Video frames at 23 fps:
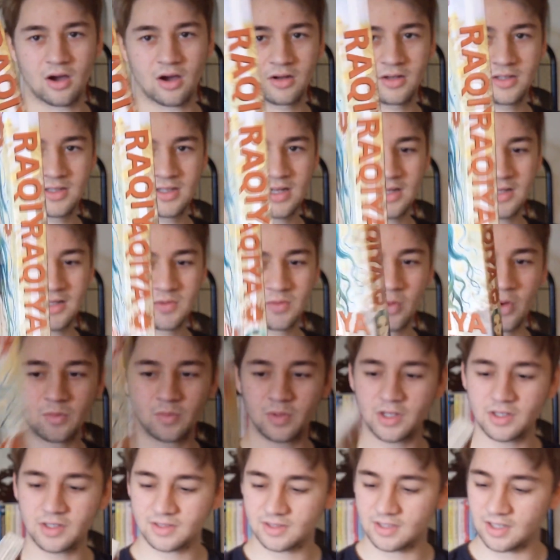The art's nice.
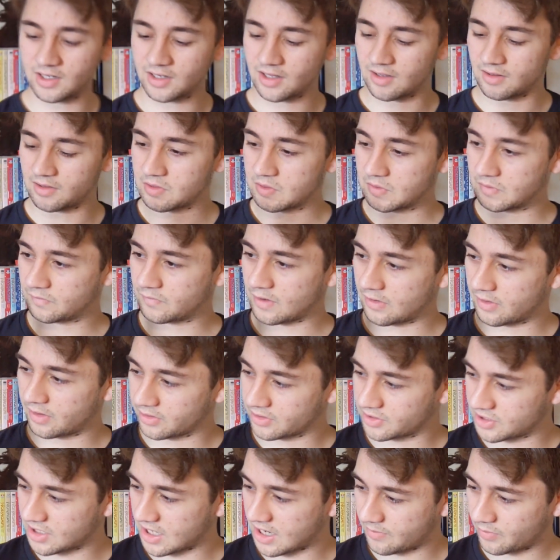One Piece did a
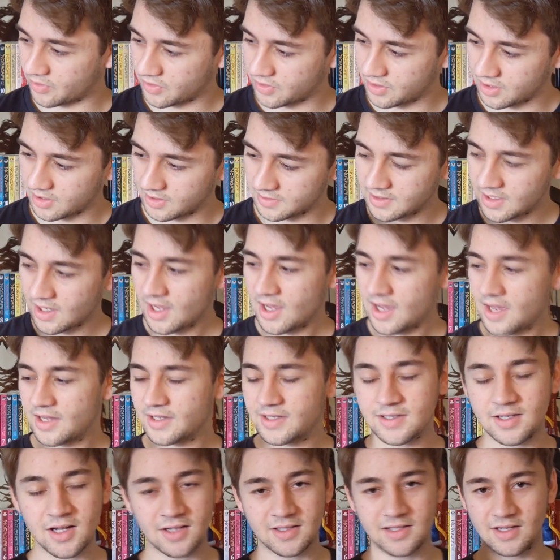very good job with this.
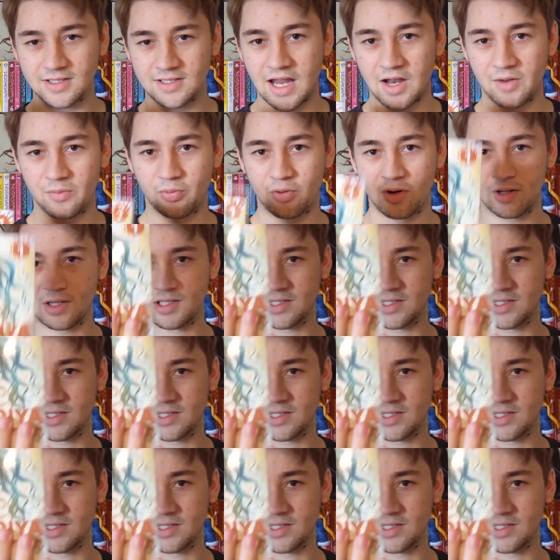It sucks that it's out of